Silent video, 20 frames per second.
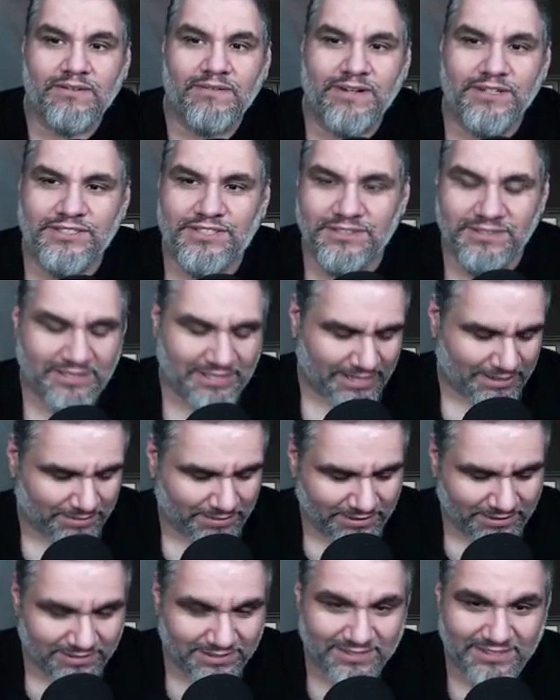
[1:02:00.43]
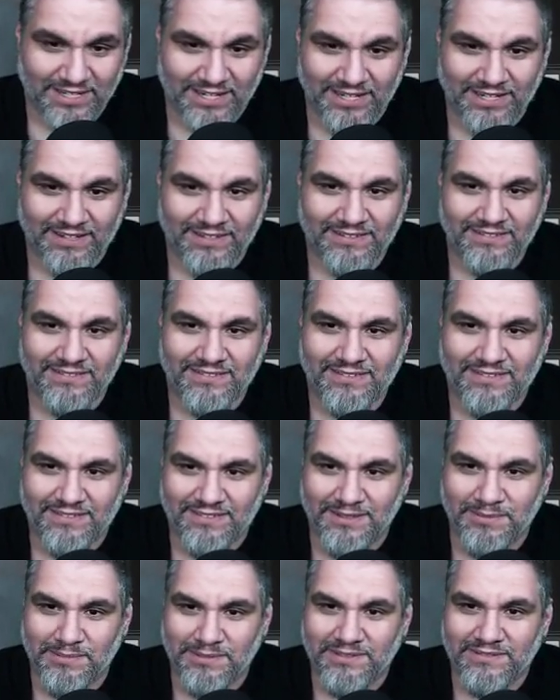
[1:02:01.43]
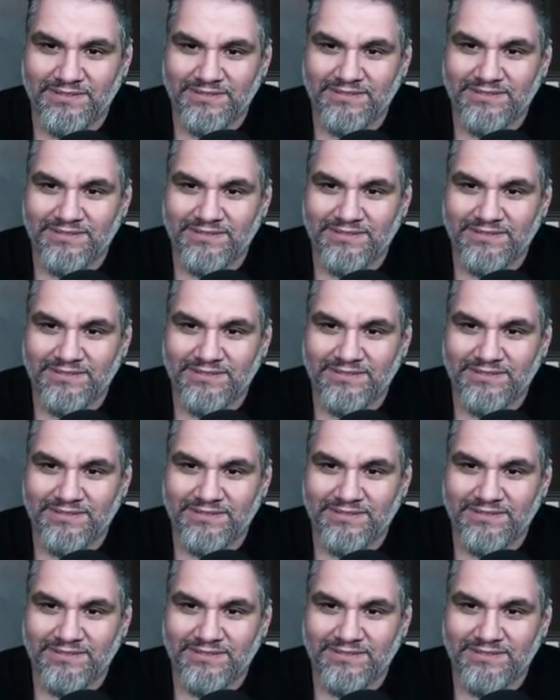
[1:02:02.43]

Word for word: Why don't you attack with your snake, stupid?